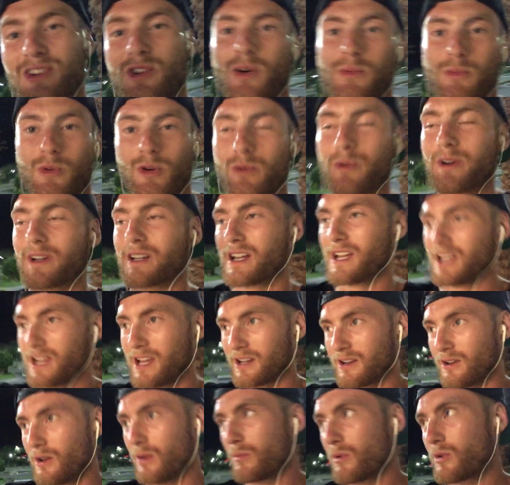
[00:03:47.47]
no more work.
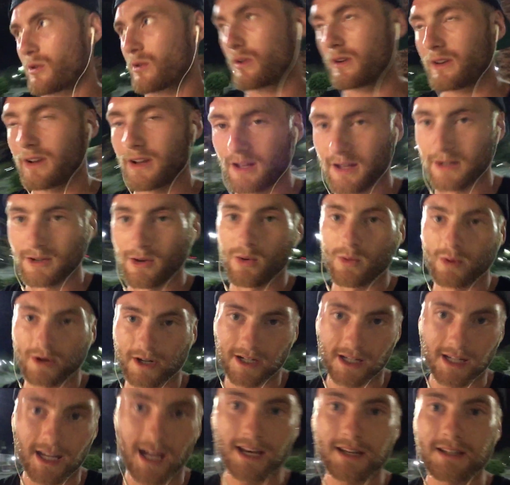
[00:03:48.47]
No more. Uh, no work
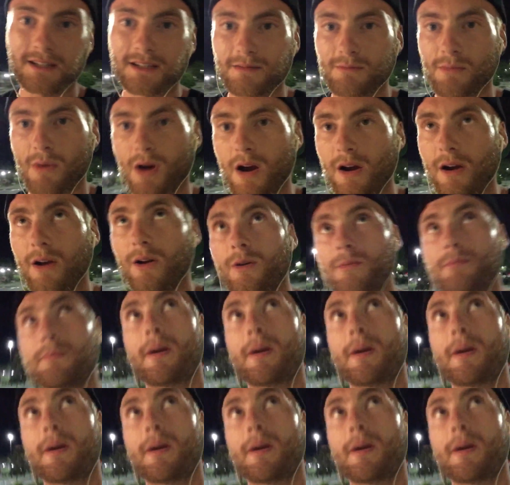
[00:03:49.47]
again tomorrow.